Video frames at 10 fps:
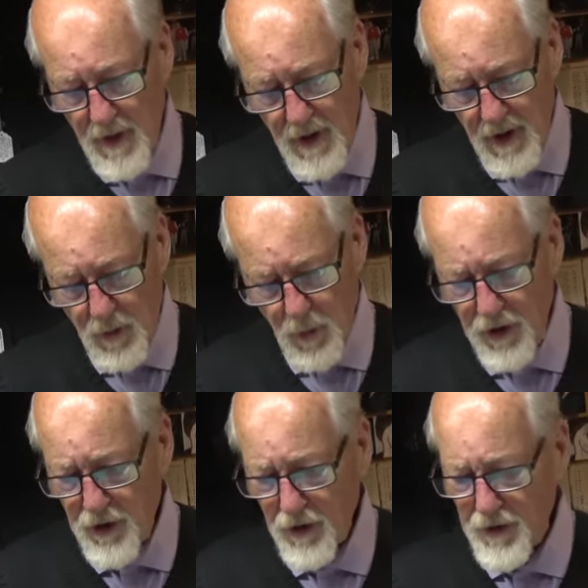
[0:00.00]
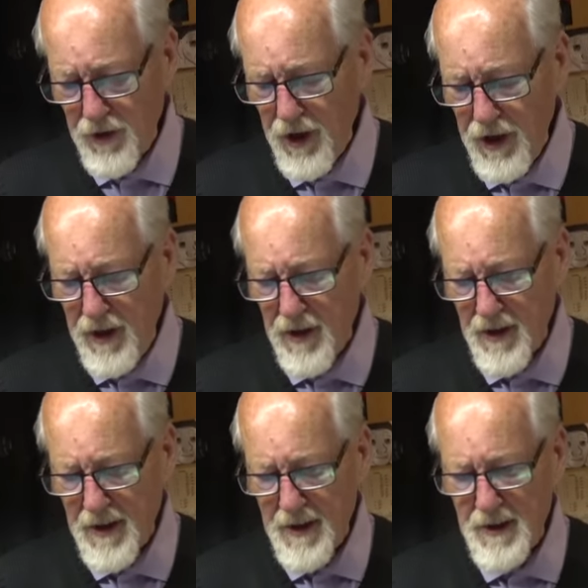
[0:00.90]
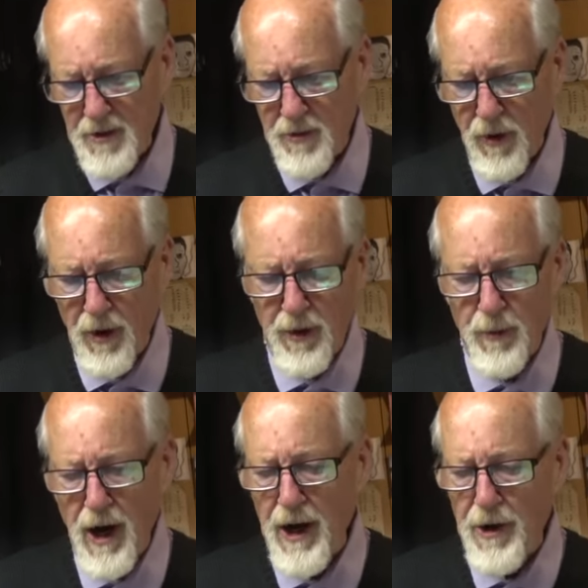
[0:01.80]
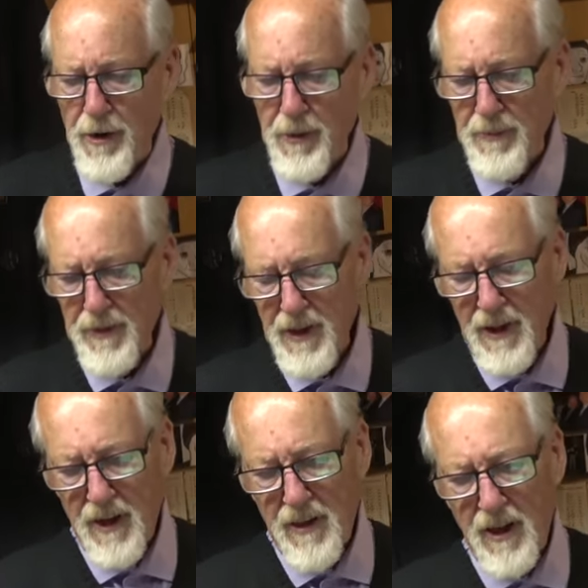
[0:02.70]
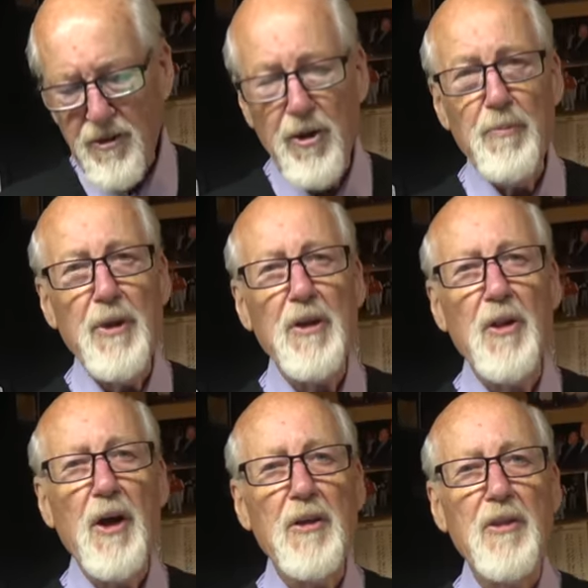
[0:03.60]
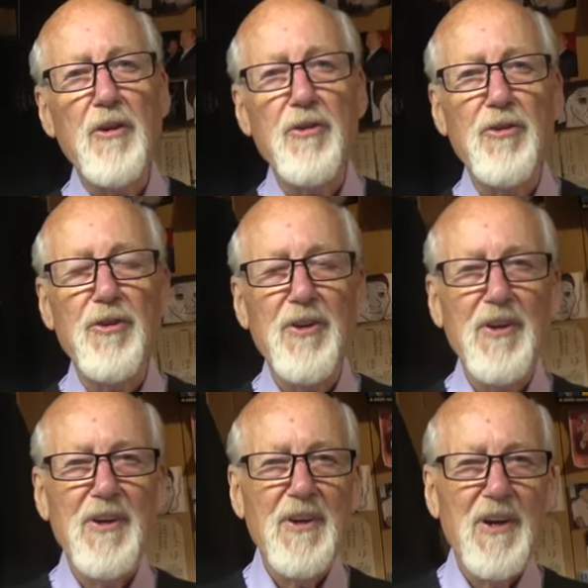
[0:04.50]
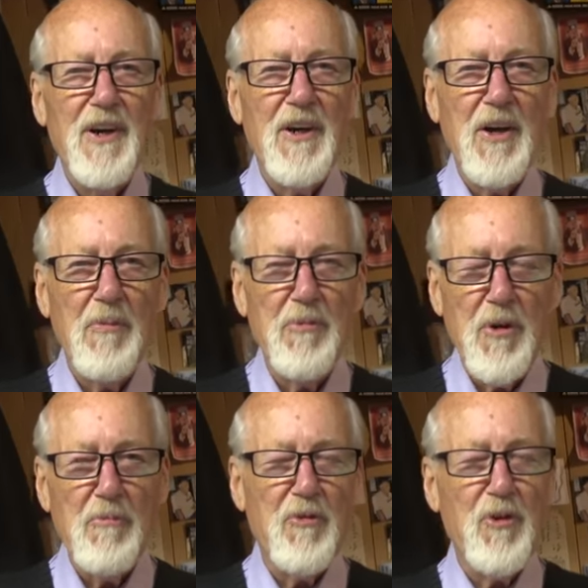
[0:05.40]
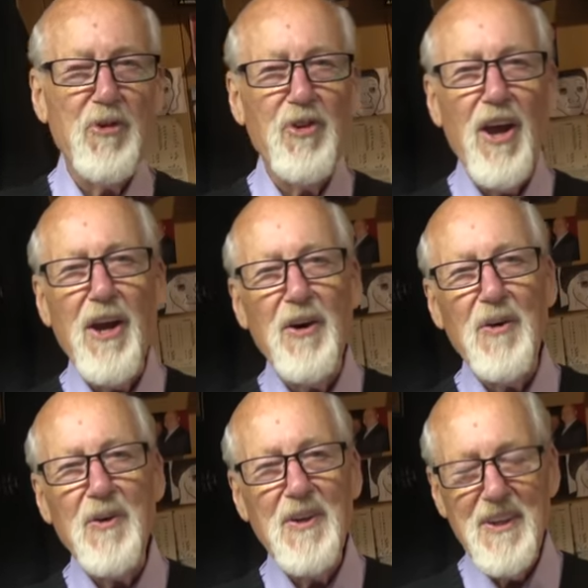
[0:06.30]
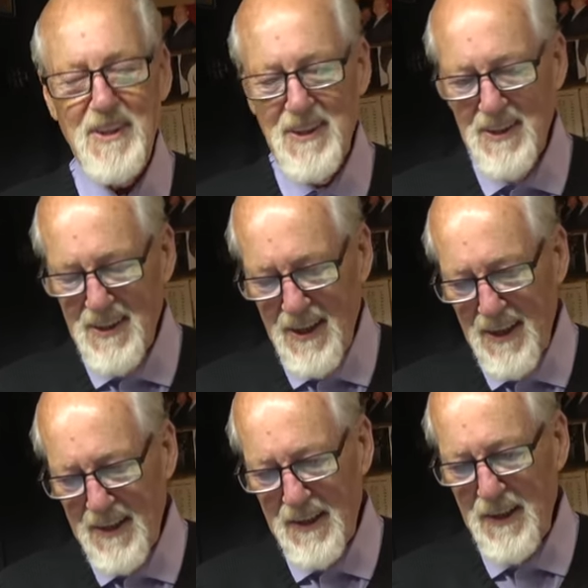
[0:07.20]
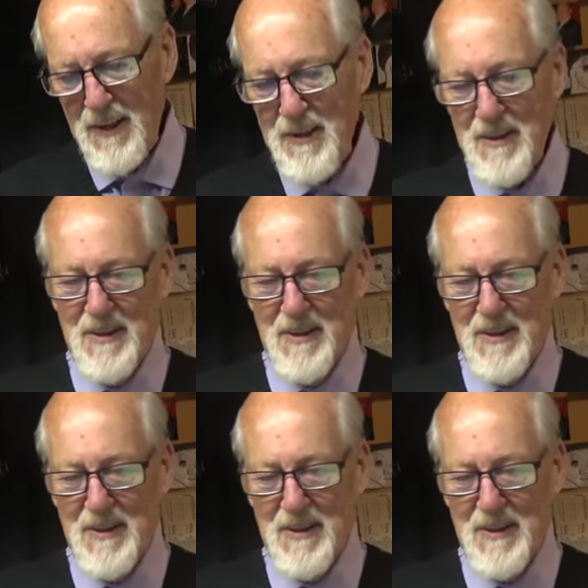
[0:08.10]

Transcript: uh, we shall see. Uh, it's very rare that something like this uh, comes up for sale, and uh,